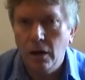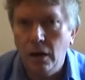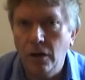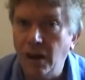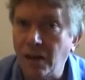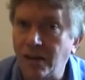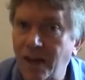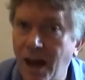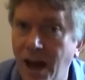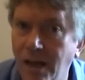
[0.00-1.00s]
they
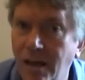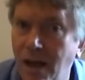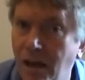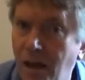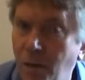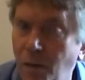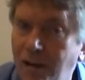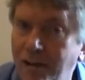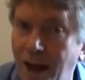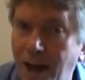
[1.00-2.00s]
said that they
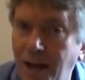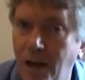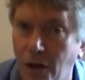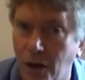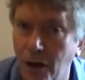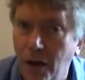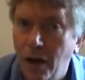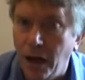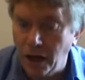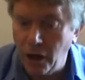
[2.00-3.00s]
would tell her
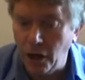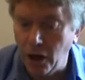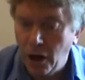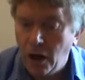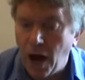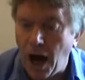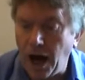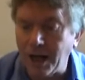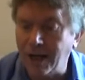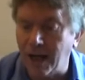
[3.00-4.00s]
in her
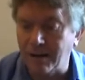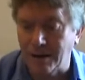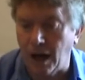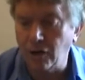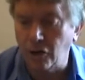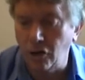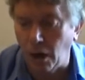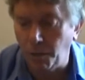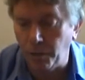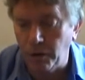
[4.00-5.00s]
high castle at the
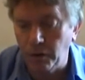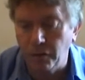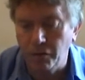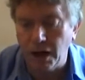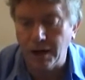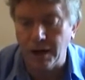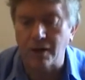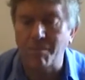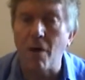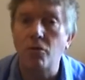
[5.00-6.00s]
top of the great
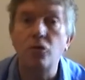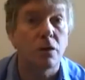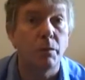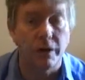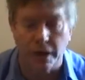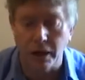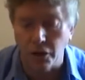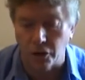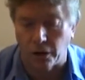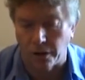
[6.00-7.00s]
glass mountain just what he
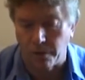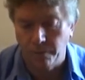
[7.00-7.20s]
had done.